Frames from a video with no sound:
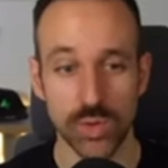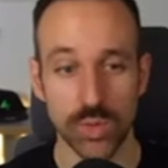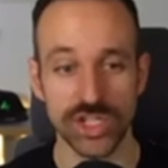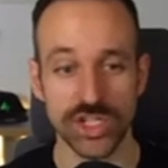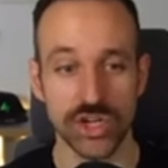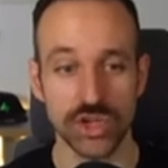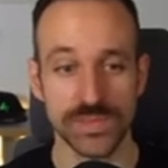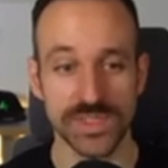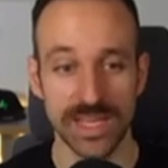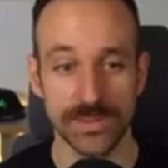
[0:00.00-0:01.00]
which
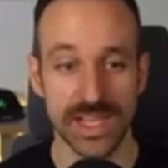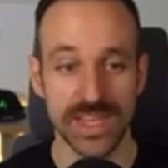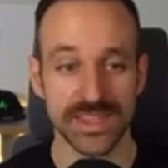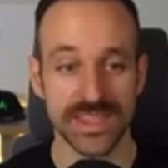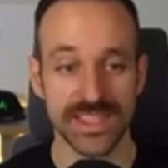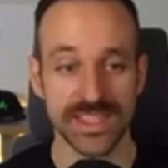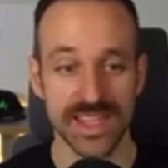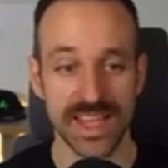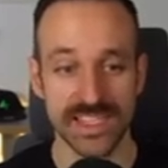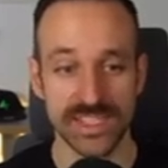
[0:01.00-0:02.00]
opens up this
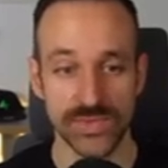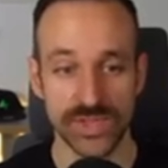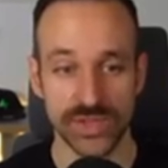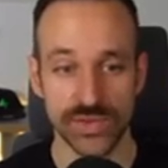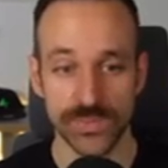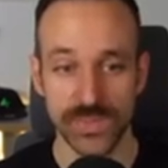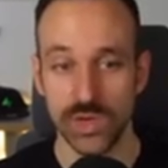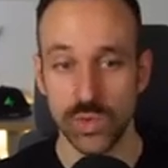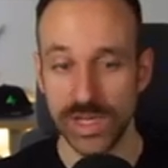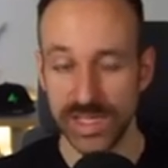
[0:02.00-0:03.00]
nice view.
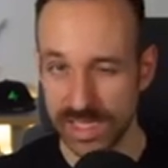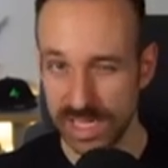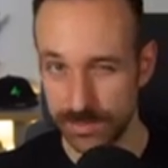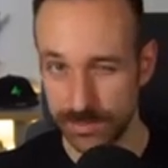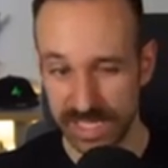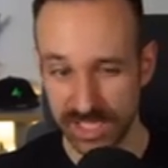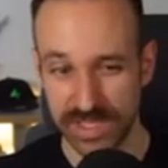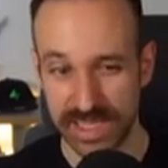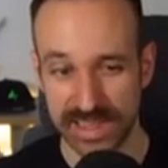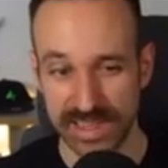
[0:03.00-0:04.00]
We're going to come back to
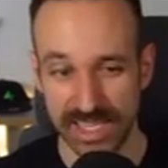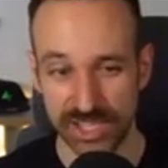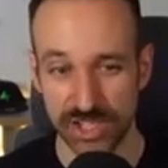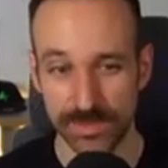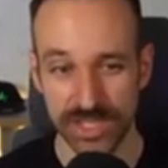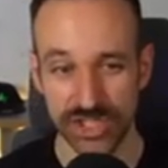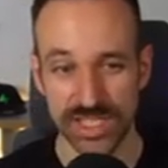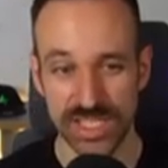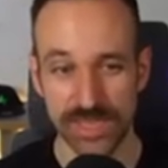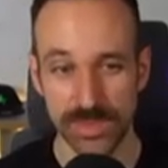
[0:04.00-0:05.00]
that later, but just
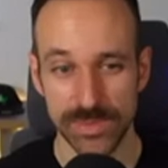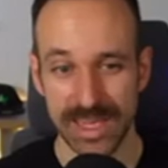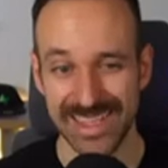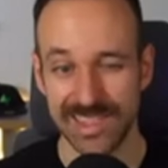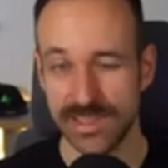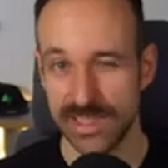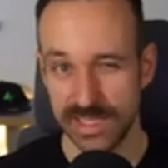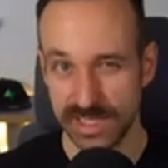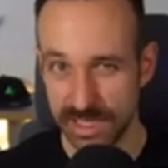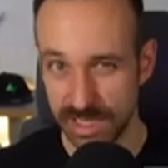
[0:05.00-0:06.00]
keep in mind, this is
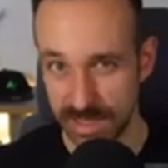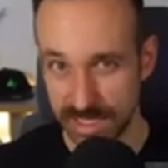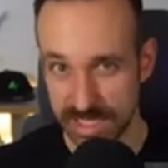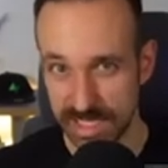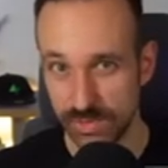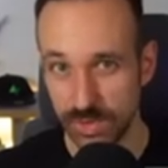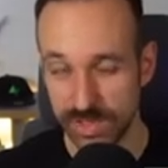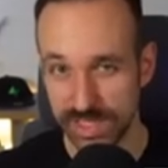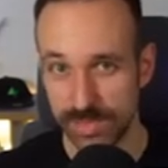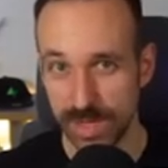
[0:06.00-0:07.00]
not the default
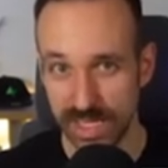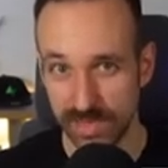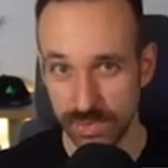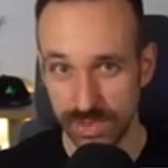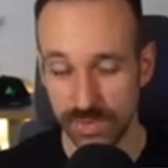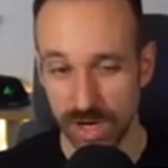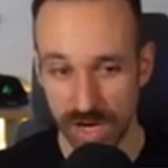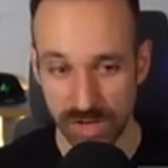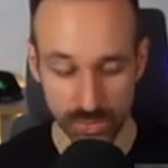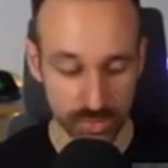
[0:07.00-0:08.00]
debugging view
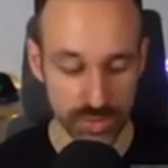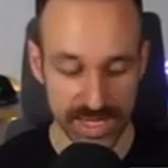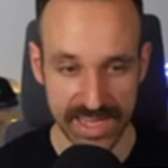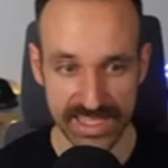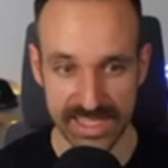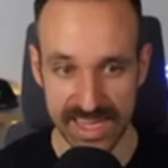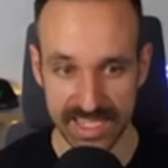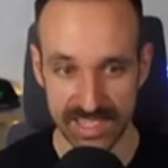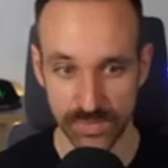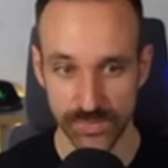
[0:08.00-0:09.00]
of React
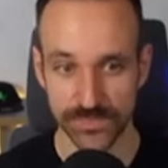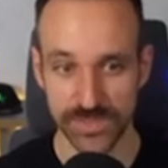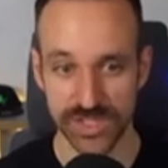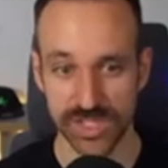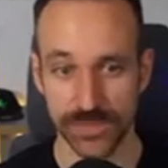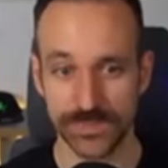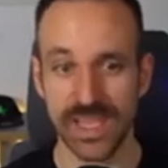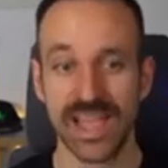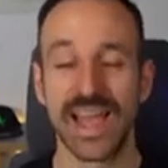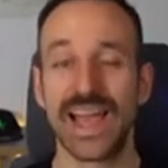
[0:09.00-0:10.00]
Native. So
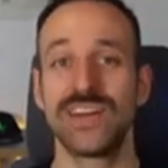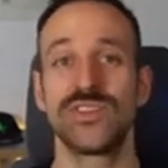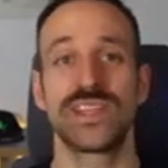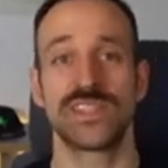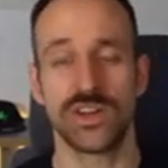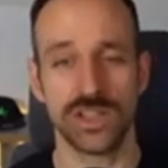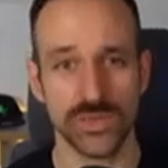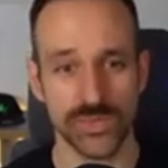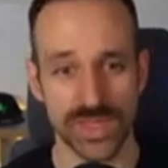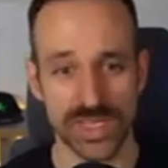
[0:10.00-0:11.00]
how does all
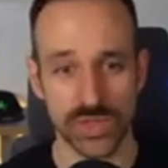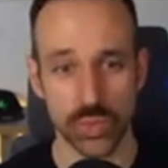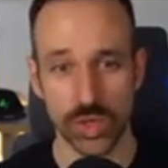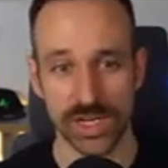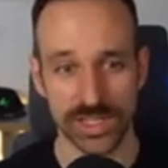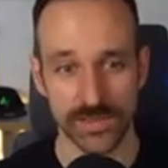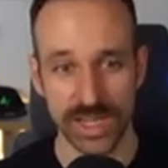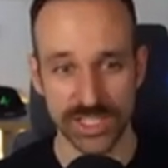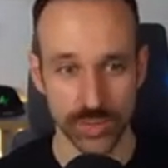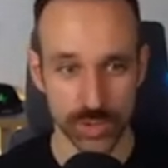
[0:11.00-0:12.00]
of this work? I
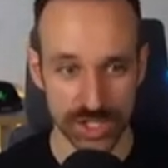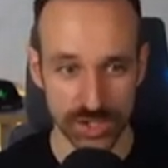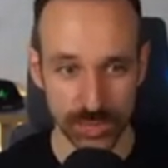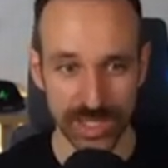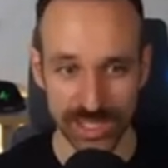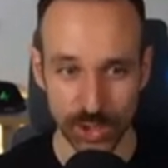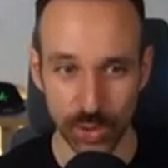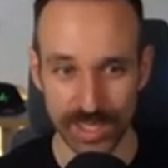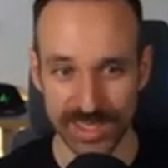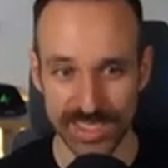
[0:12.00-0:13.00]
just wanted to really
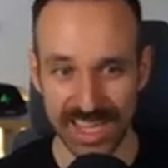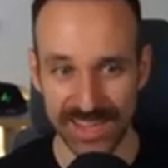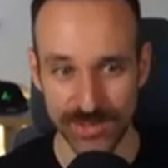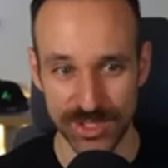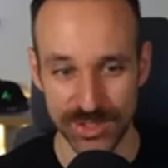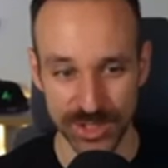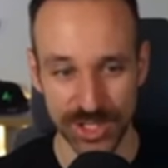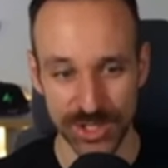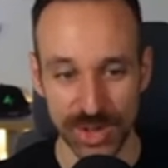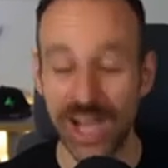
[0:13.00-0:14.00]
quickly dive into and show
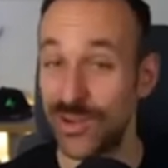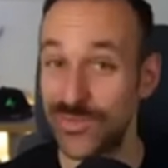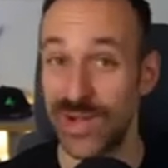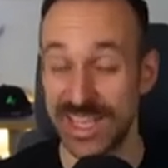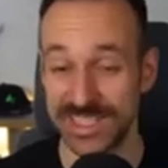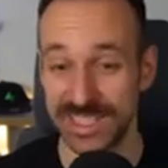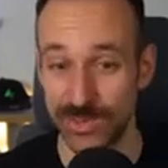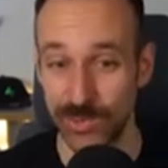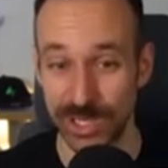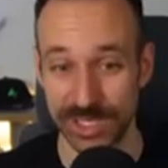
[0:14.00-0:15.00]
you how fast it
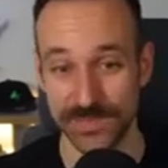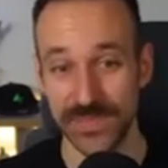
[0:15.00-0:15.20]
works.